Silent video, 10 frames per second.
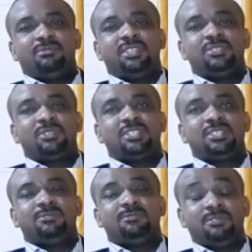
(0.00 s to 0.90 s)
This was
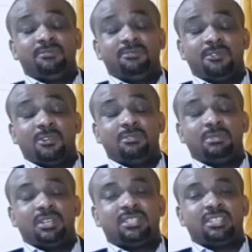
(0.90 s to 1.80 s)
in 5th
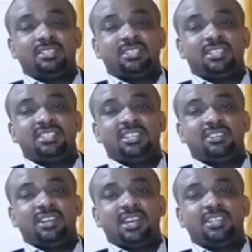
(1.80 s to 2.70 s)
form at St.
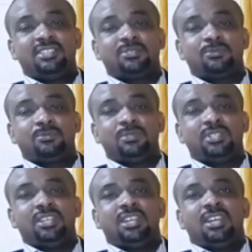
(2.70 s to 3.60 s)
Jago High School.